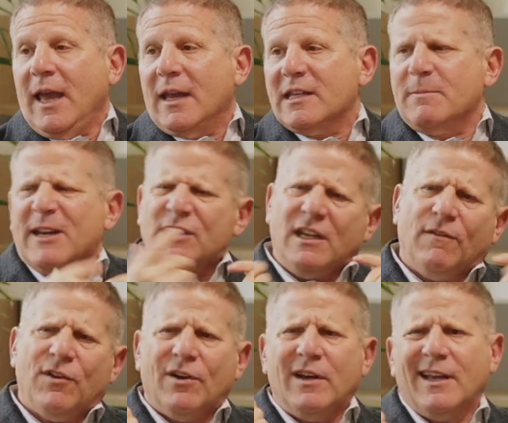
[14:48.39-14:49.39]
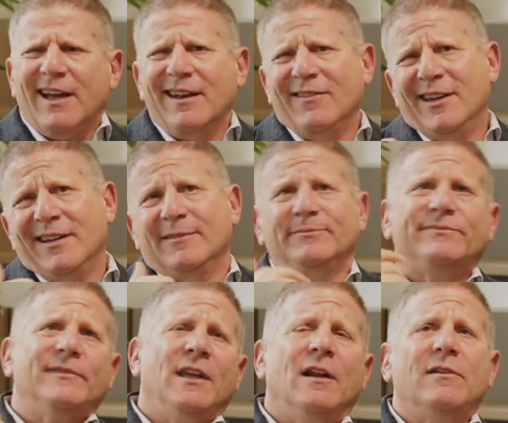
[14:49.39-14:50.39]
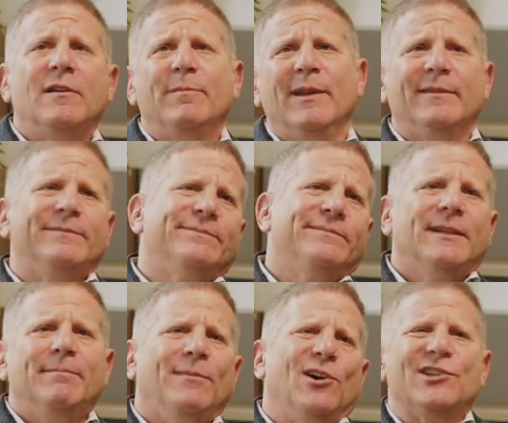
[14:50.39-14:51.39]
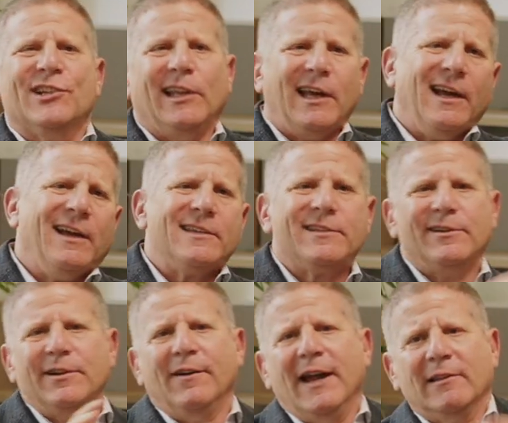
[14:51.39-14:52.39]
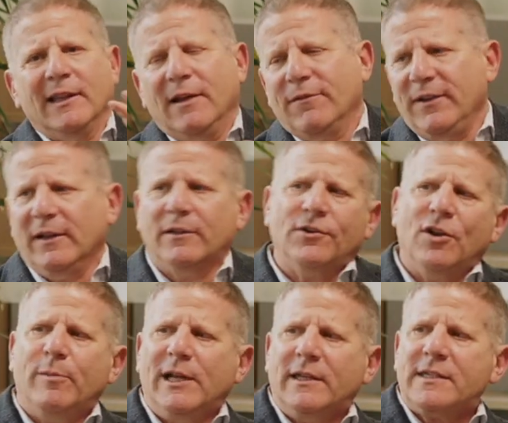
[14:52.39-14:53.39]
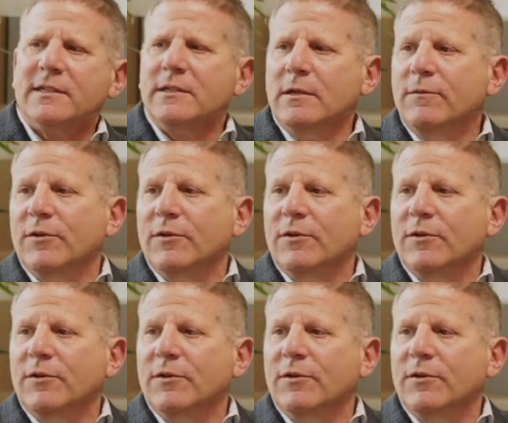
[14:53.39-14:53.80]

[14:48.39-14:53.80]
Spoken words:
And especially if you're in kind of a, you've been marginalized, or you're out in left field, or nobody listened to you